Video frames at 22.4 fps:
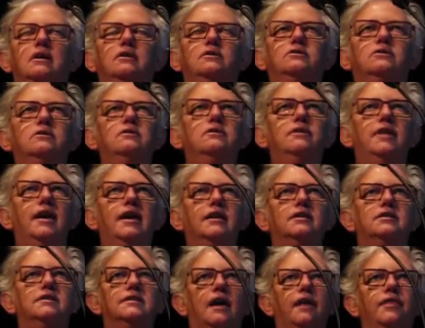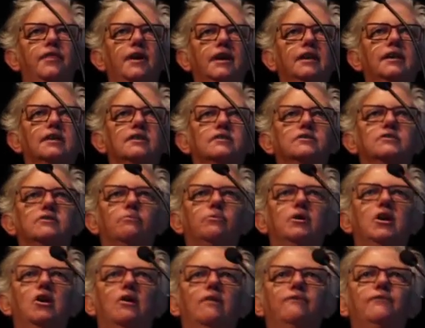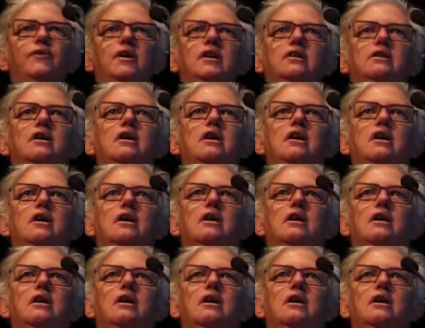do that is I think it's that we often